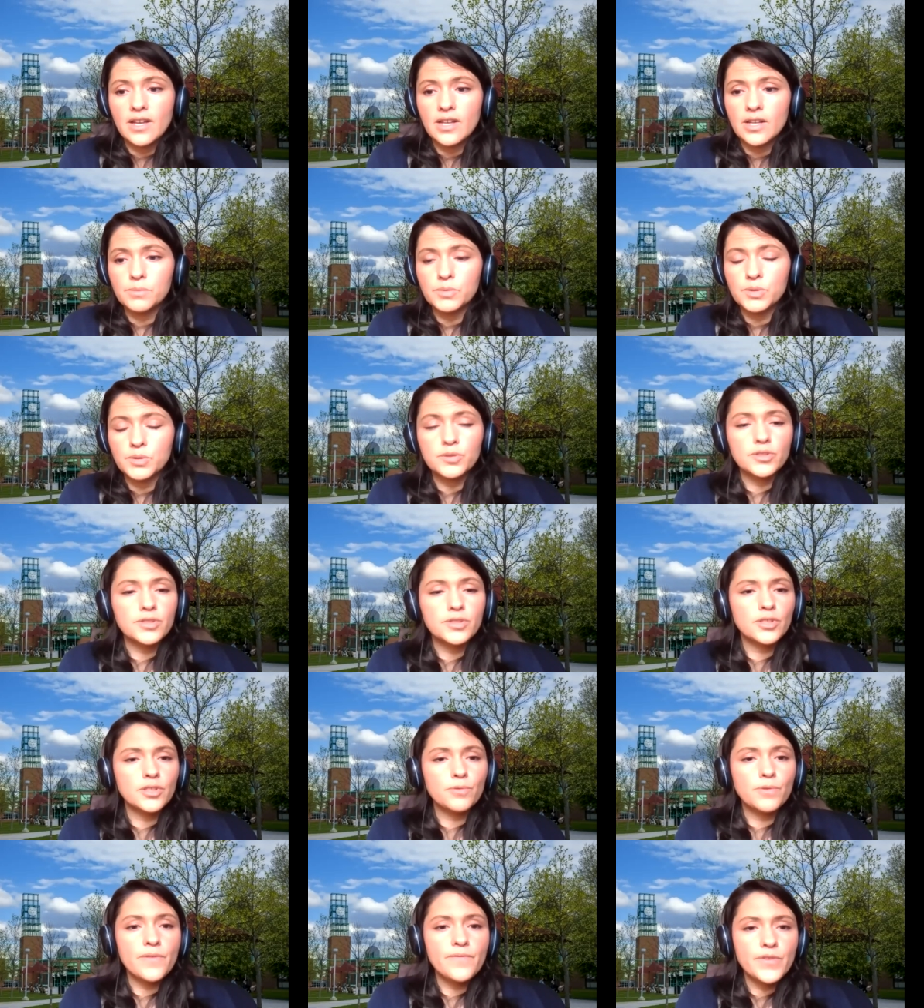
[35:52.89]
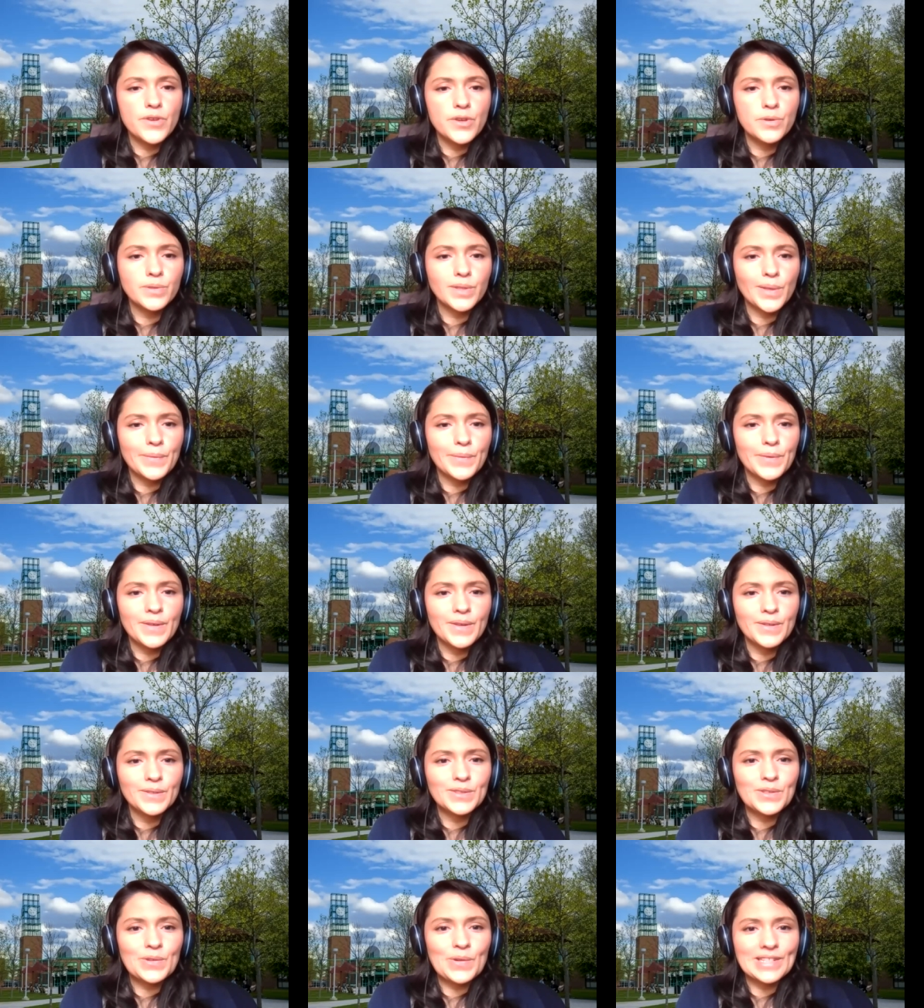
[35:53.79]
Um, so just to review some of
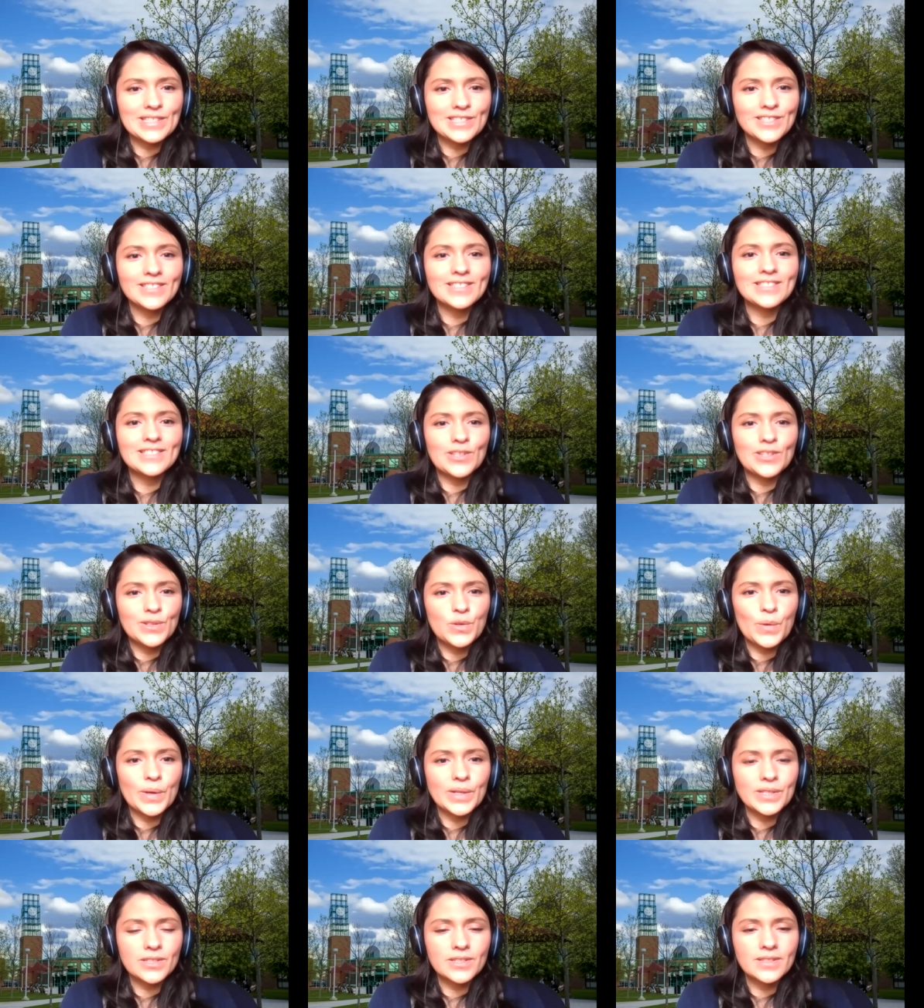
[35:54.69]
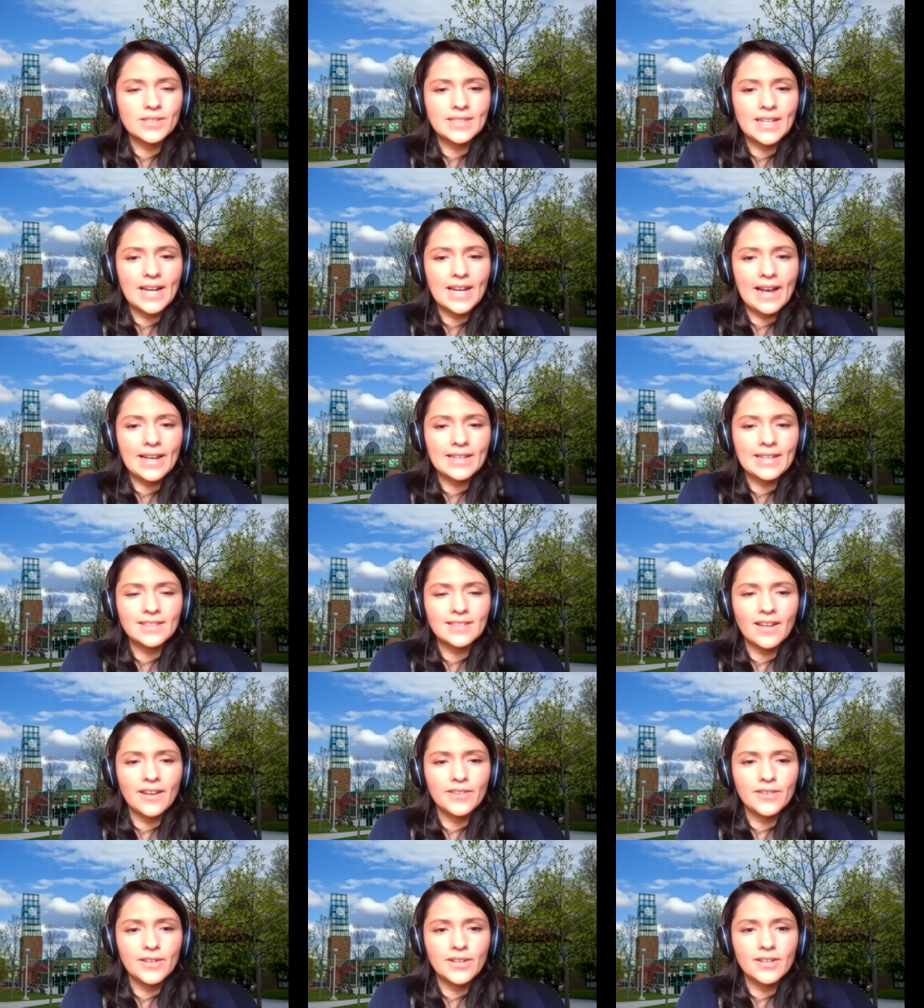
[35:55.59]
those questions, good questions to ask
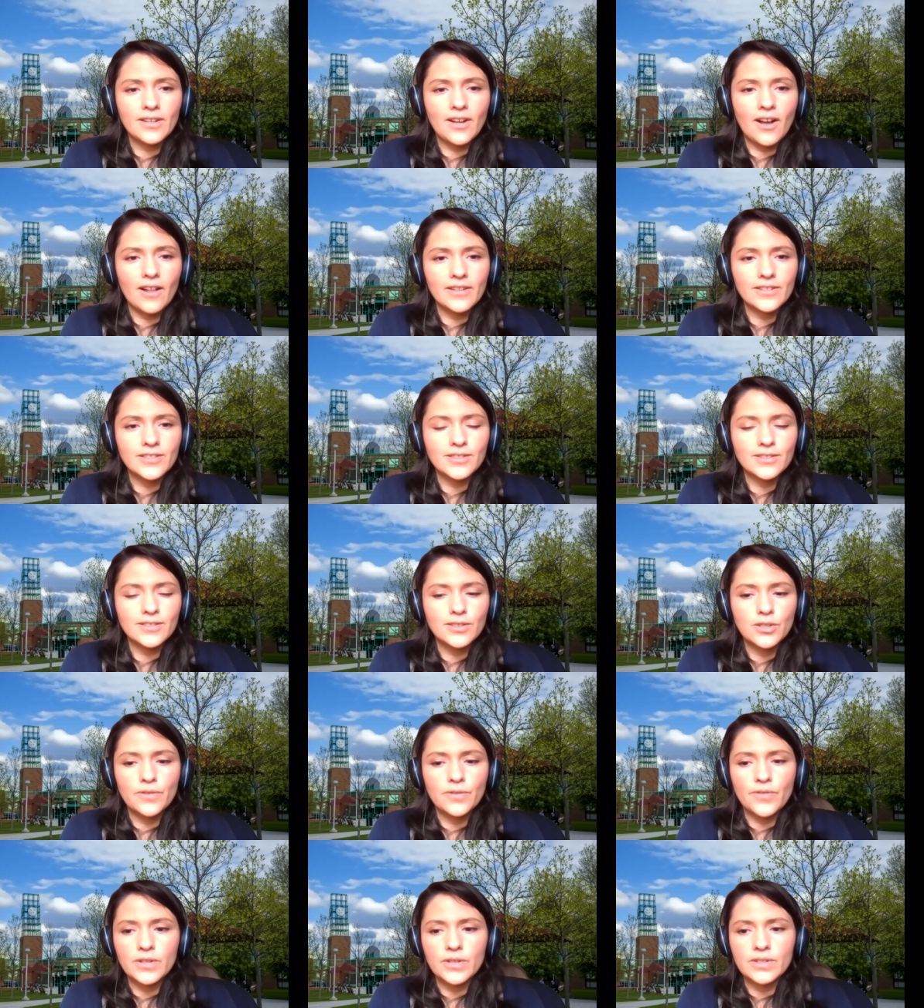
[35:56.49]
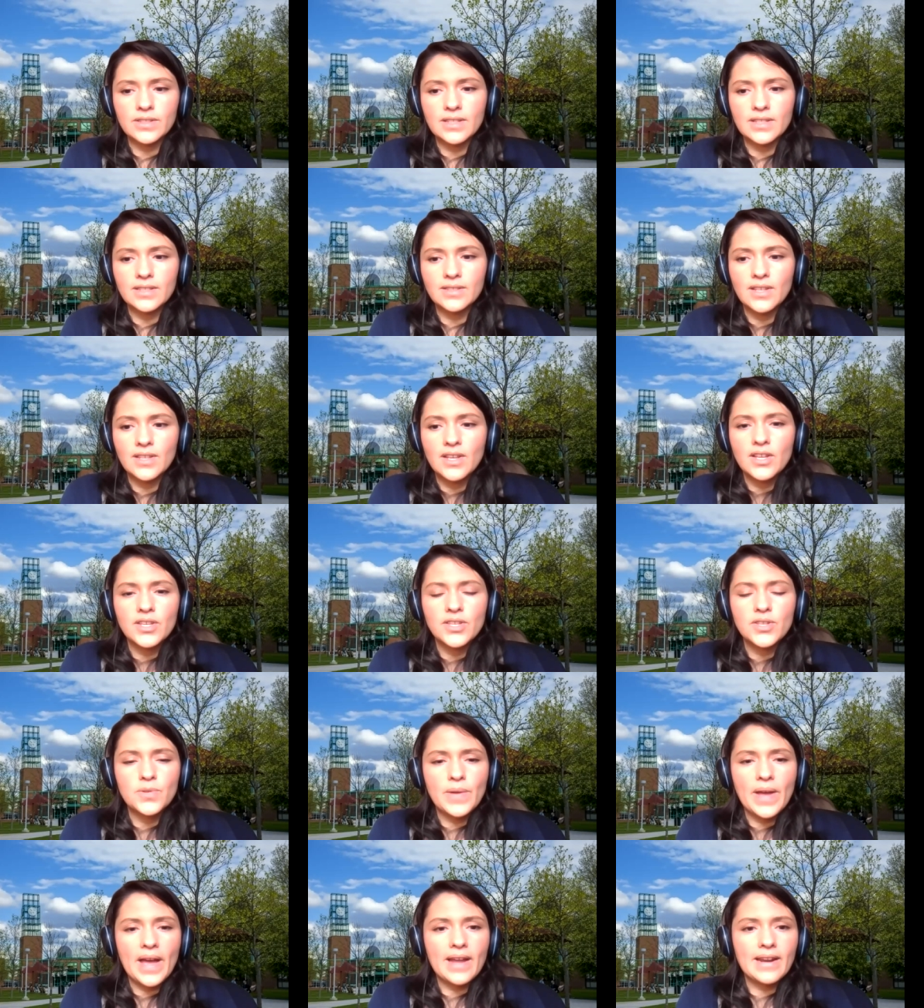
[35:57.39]
other colleges and universities,
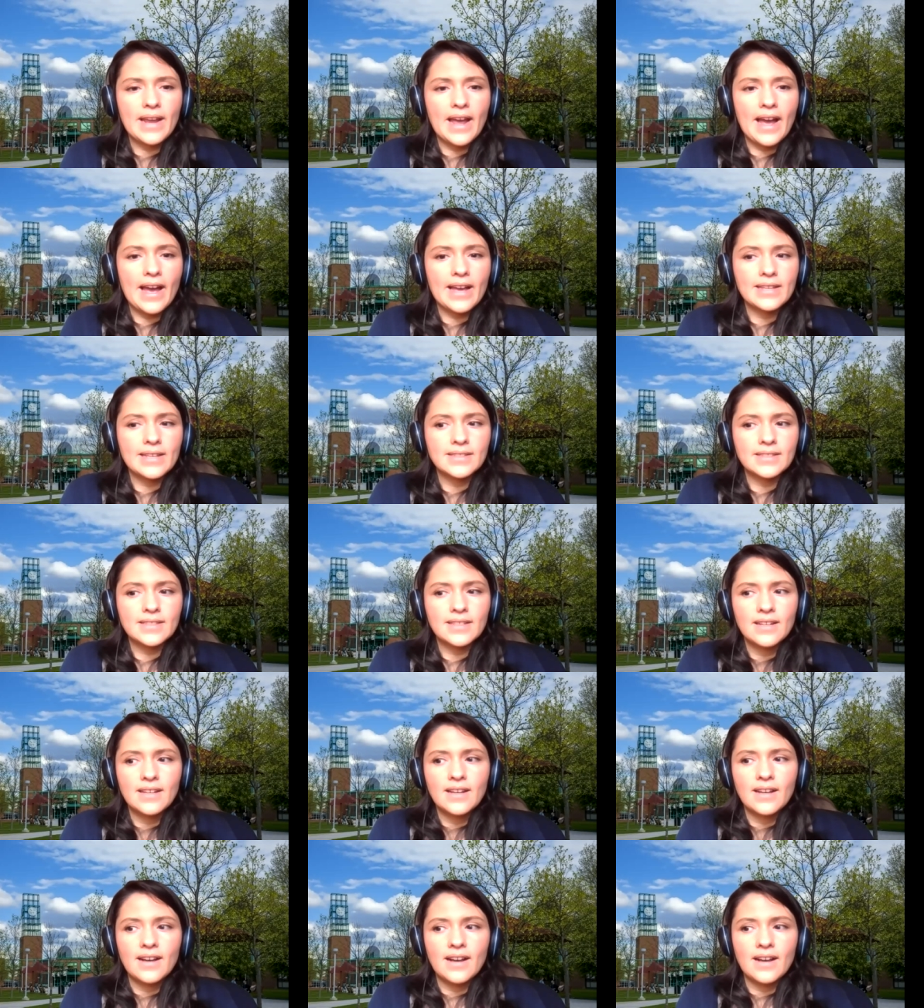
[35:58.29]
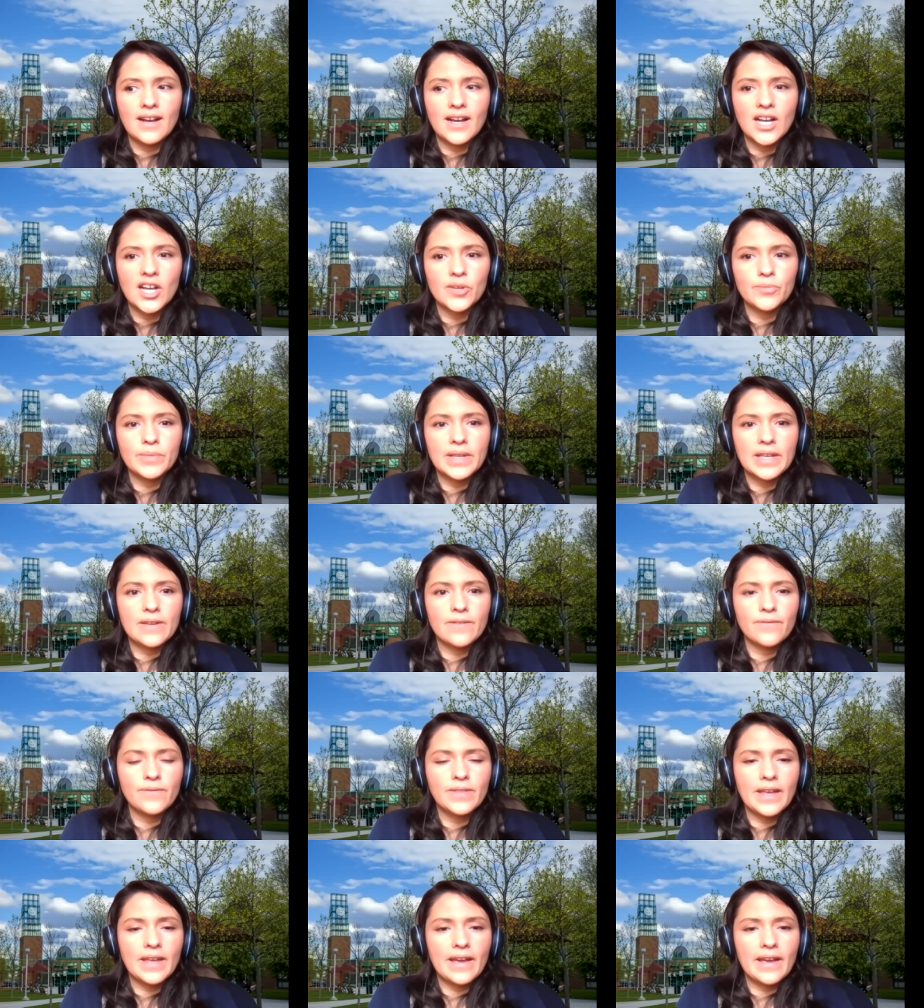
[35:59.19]
you can ask um, if